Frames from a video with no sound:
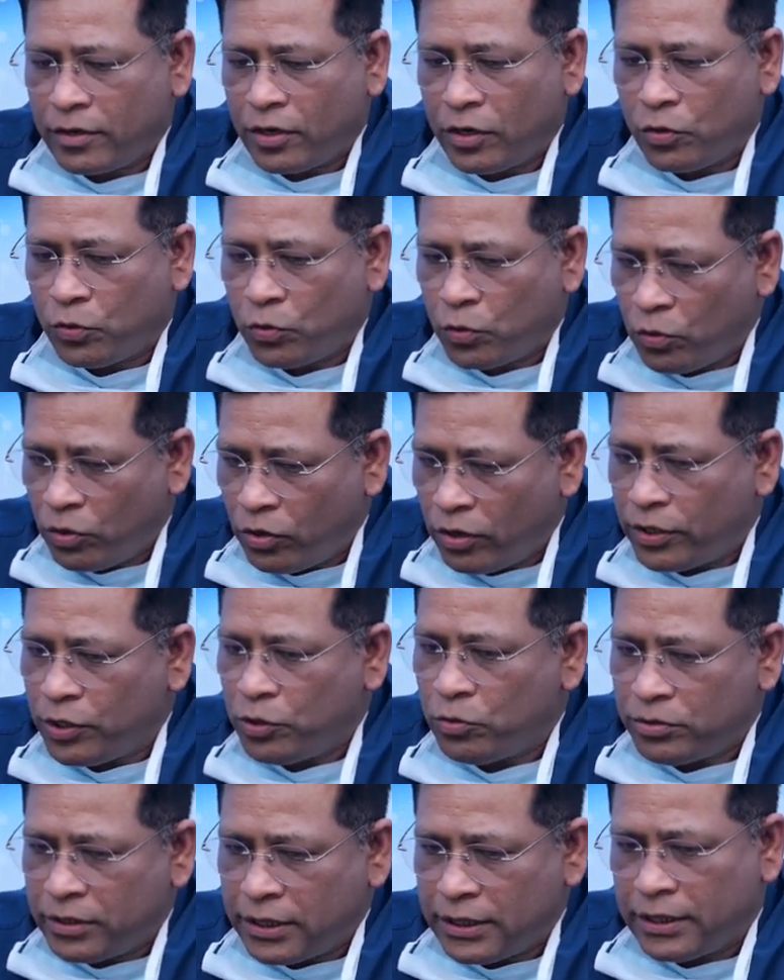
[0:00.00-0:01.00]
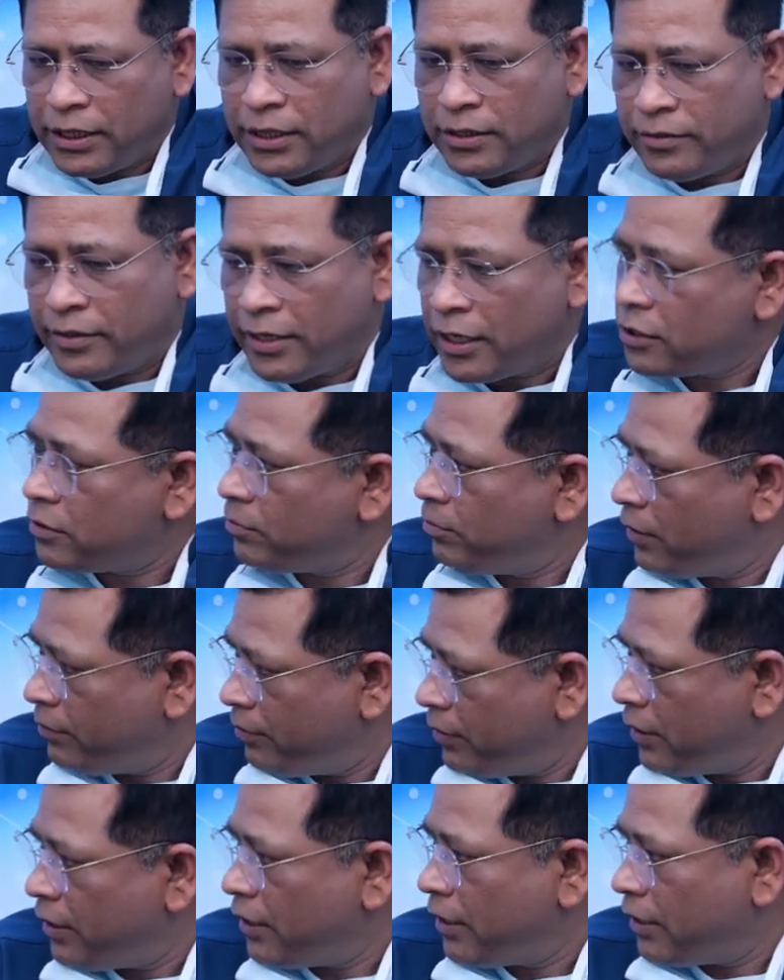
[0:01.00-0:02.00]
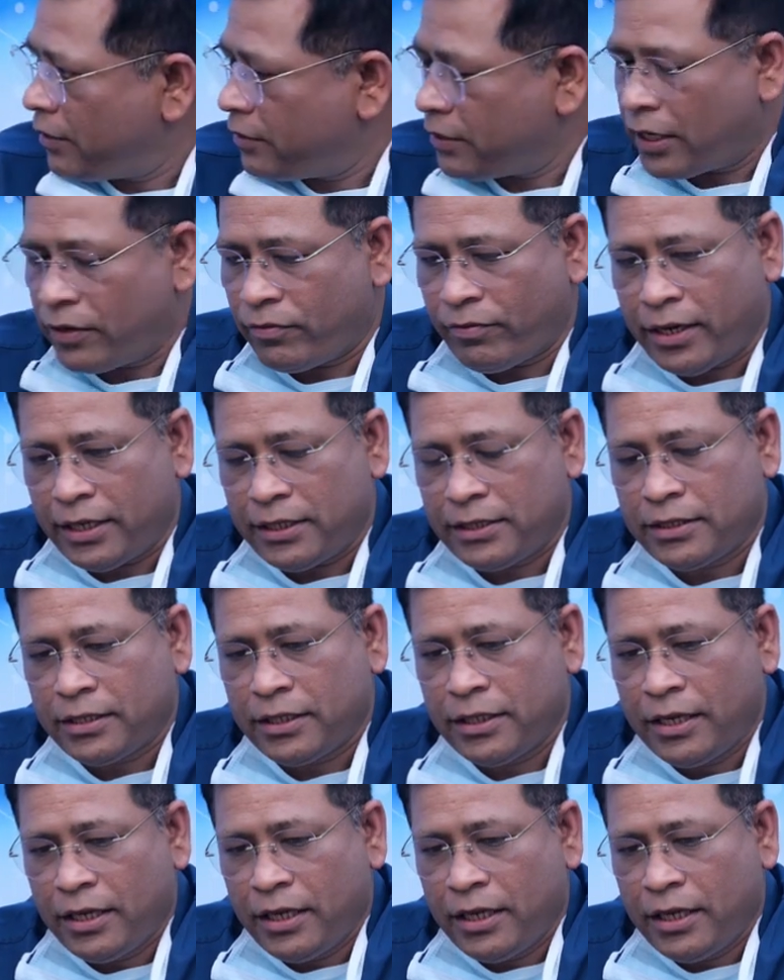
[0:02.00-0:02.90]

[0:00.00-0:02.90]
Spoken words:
control on using these drugs maybe is advised,